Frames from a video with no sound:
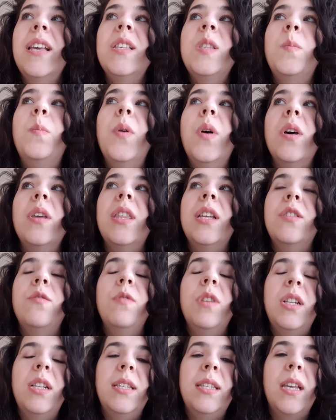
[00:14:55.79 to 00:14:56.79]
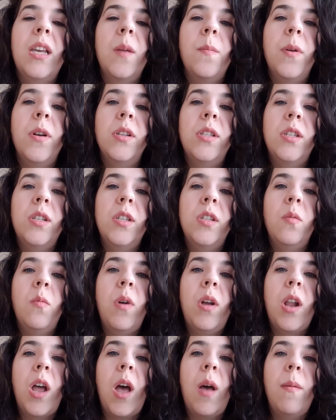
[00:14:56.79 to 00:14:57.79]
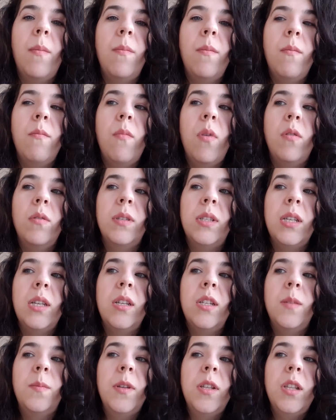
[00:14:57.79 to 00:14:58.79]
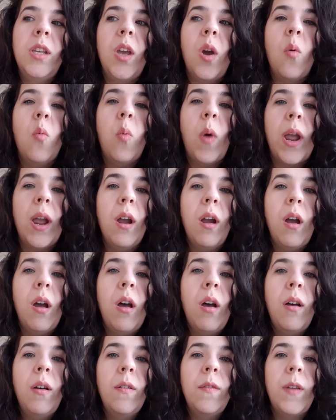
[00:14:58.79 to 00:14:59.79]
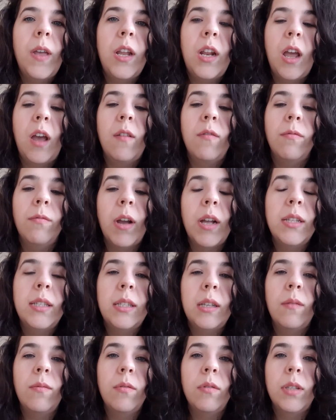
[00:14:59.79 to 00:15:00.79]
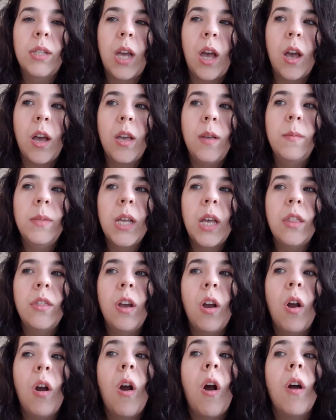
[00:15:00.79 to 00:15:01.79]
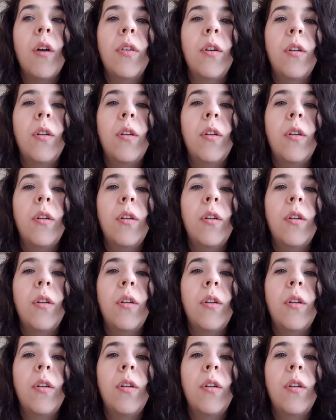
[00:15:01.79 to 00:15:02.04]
book that's written in second person is the one I'm most intimately aware of and have read several times. There are other